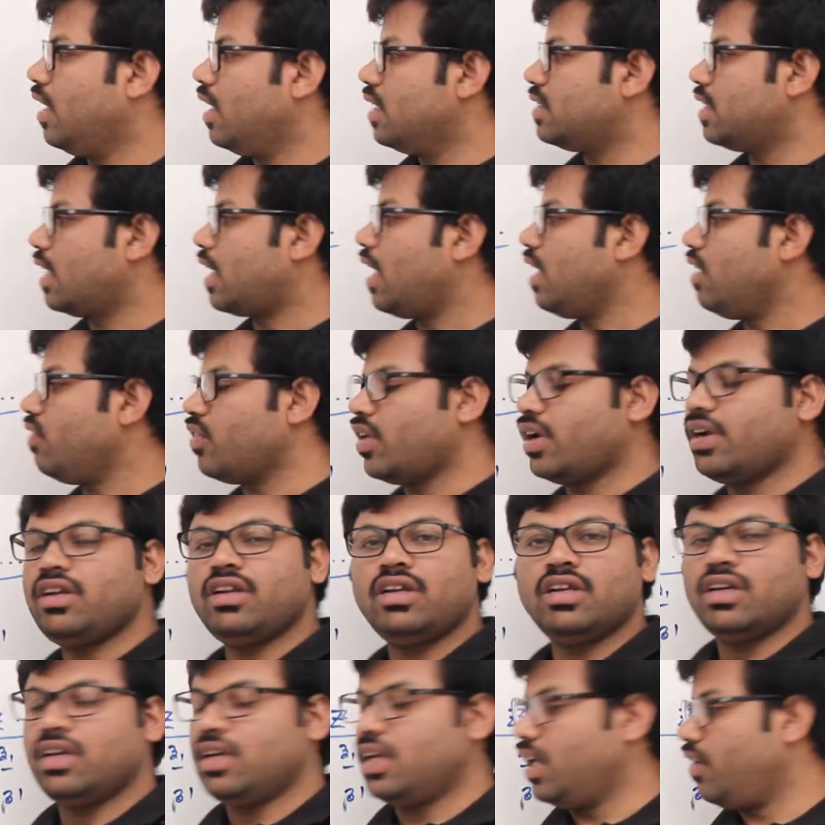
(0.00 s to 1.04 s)
Second
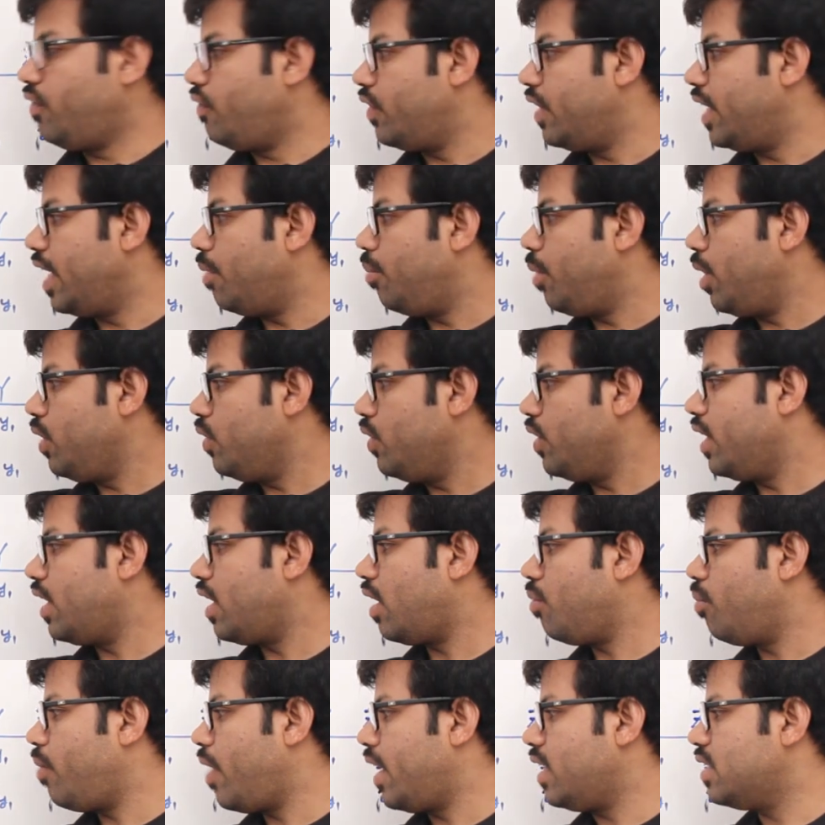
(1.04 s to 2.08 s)
one, if W
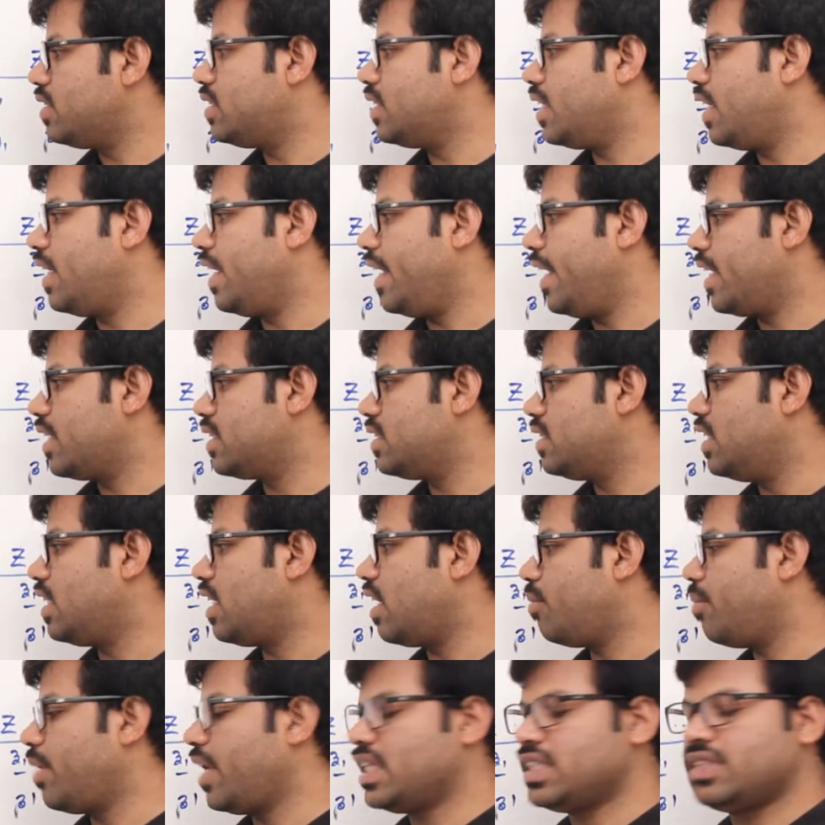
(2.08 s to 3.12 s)
determines Z, X
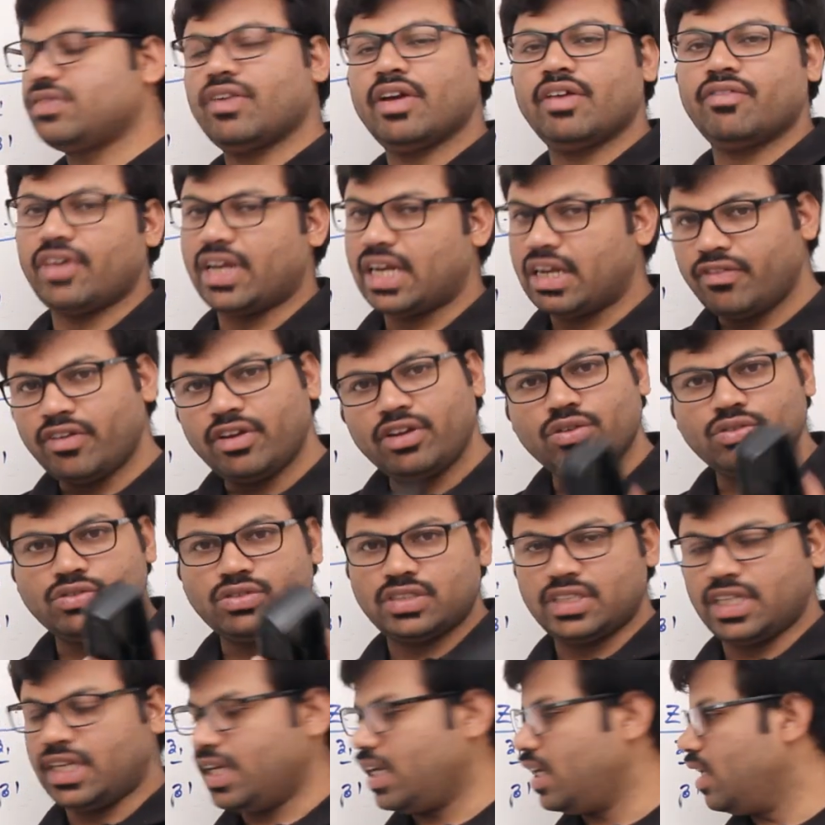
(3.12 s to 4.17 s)
determines Y. Whenever you
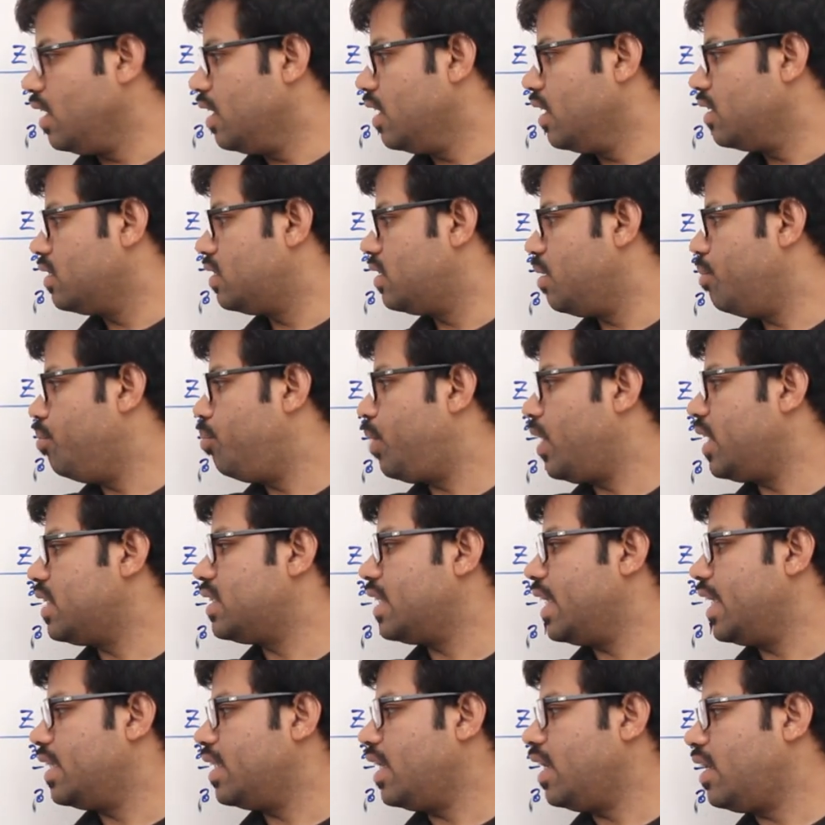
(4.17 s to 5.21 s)
see, simply
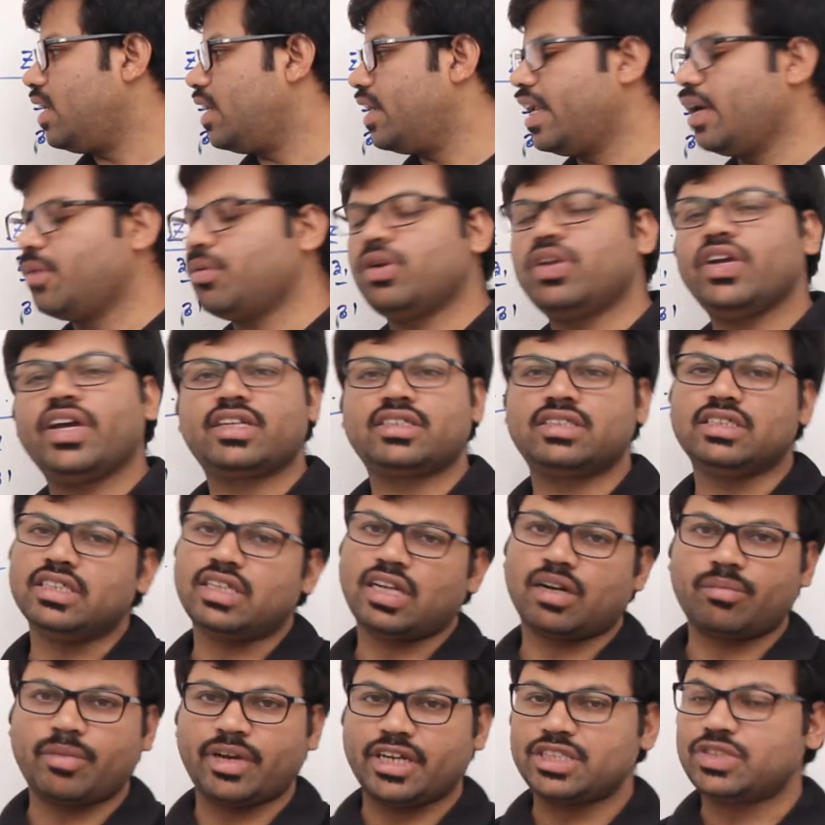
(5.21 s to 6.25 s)
say that WX
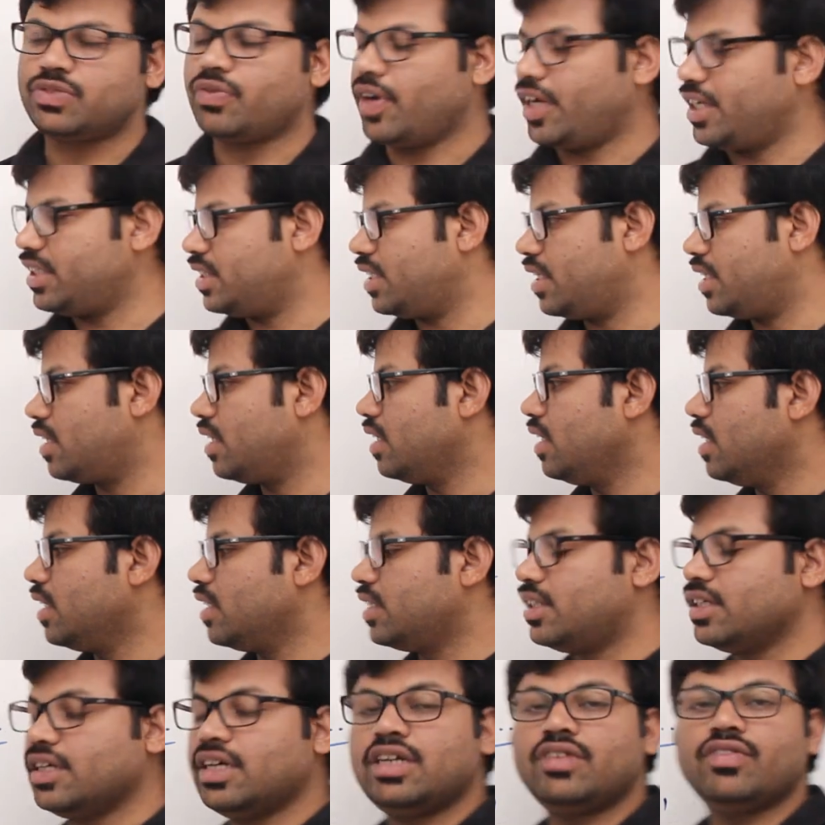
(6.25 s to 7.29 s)
determines YZ.
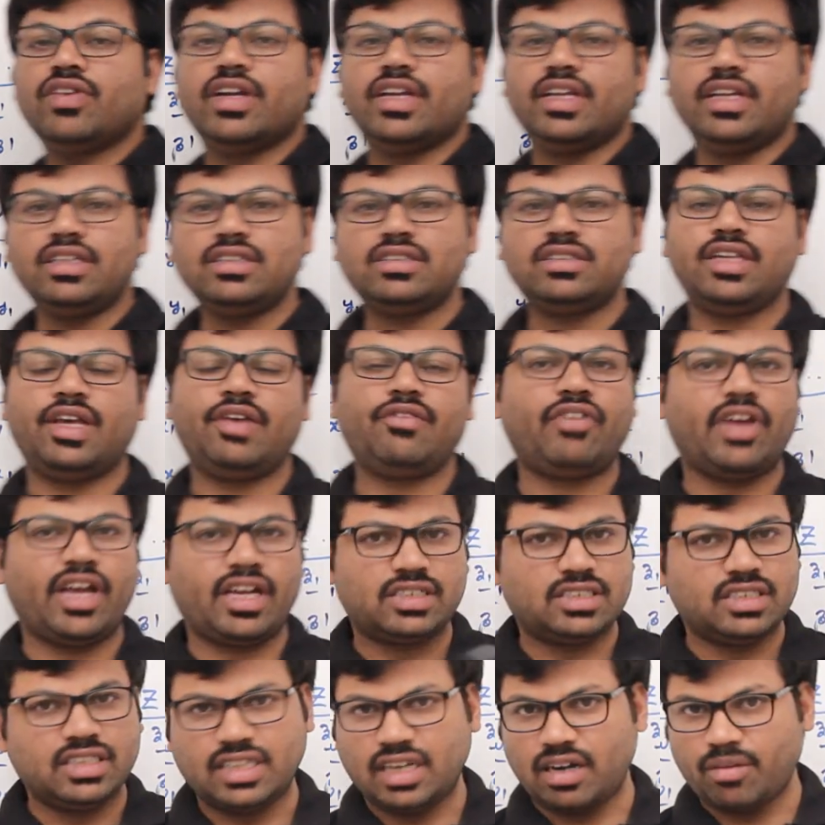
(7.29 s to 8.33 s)
Third one is, if
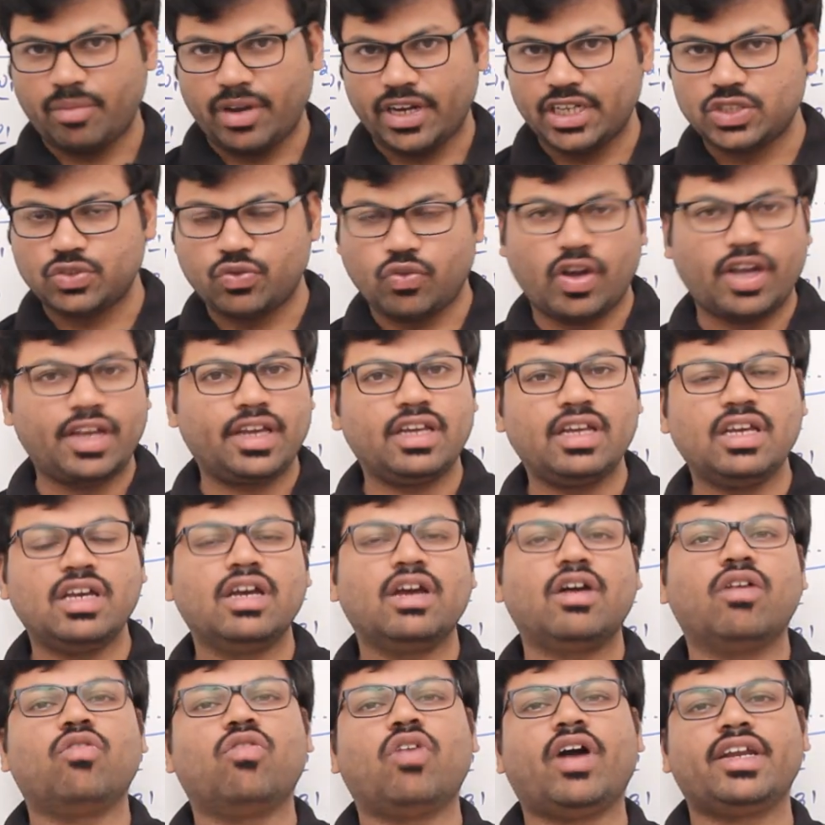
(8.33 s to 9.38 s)
X determines Y,
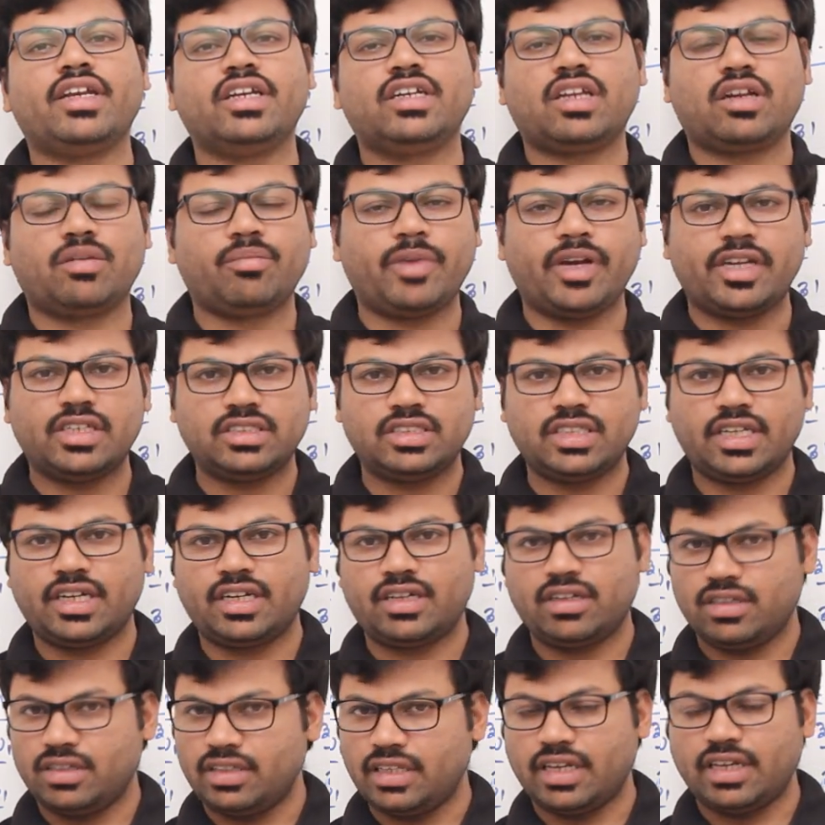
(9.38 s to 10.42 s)
Y determines
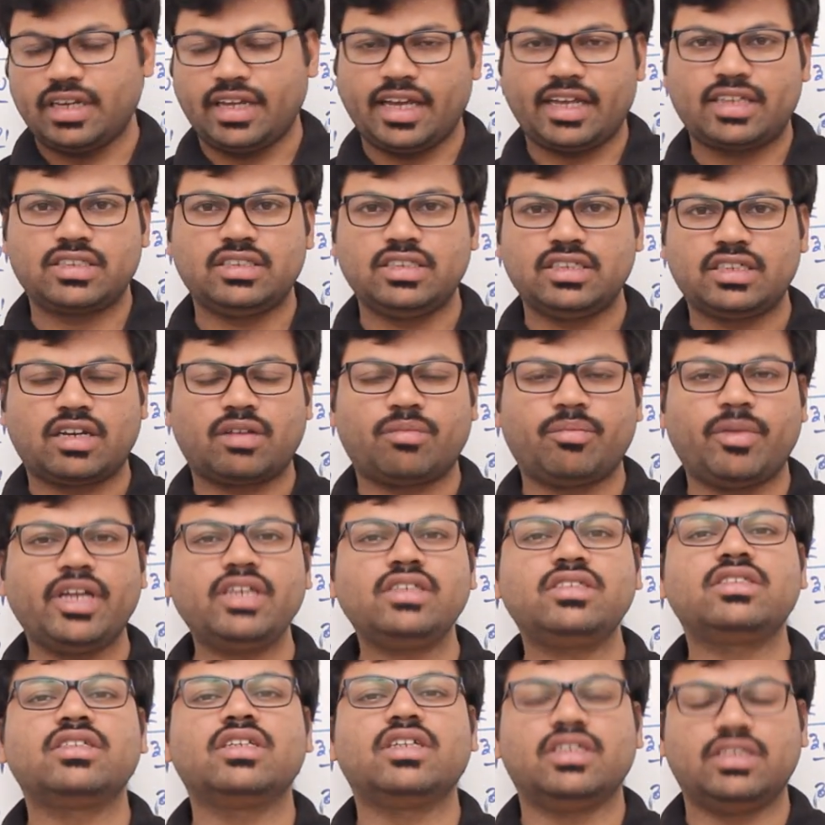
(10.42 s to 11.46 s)
Z, then X
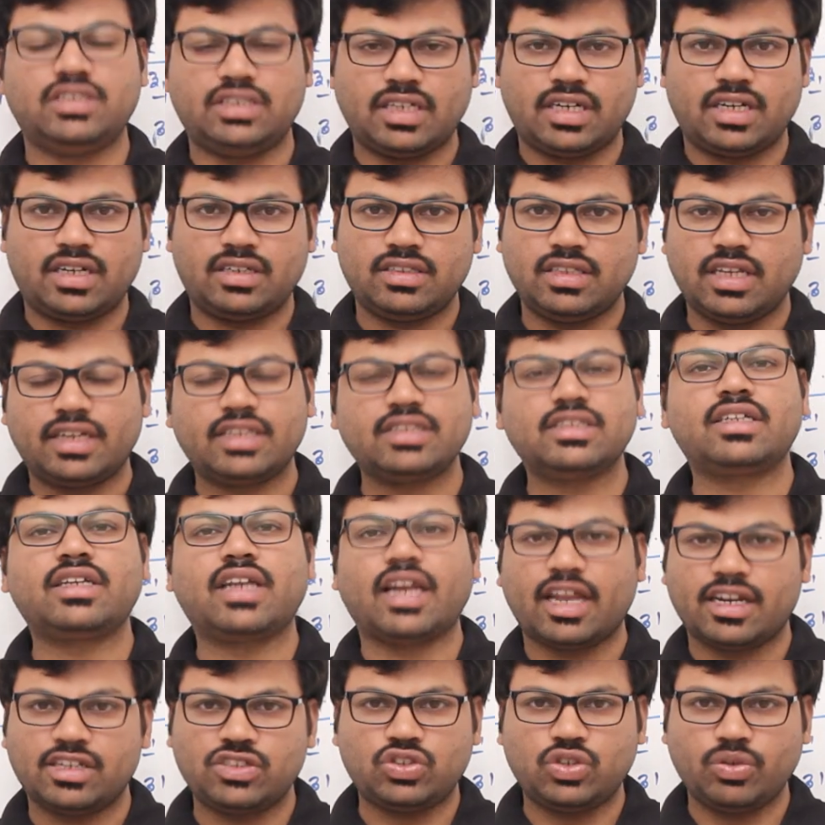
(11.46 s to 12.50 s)
determines Z. That is a
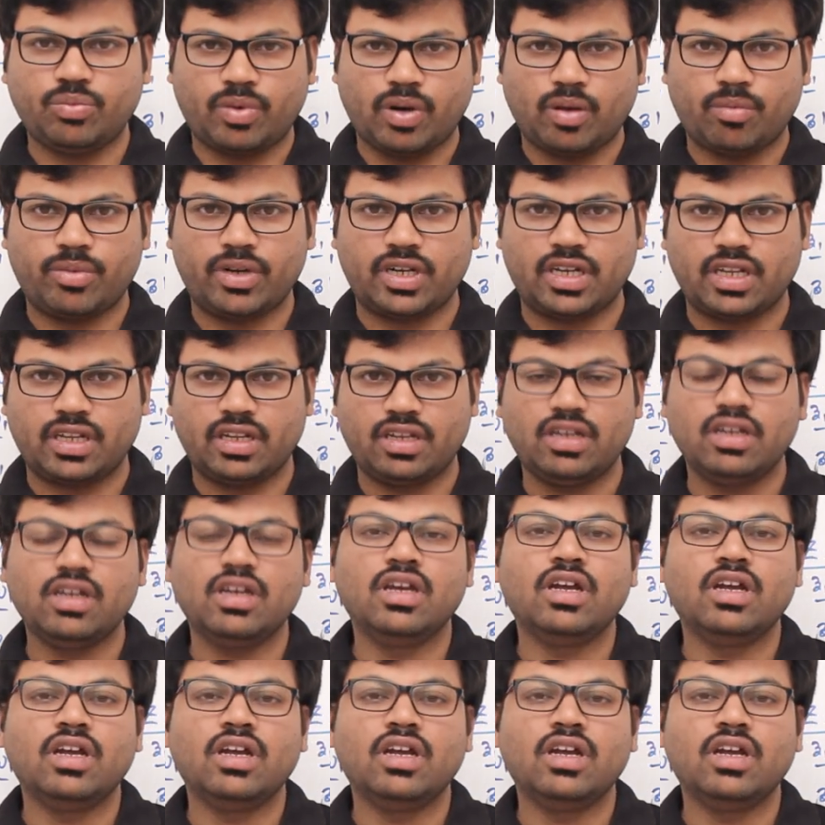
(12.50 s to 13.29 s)
transitive property.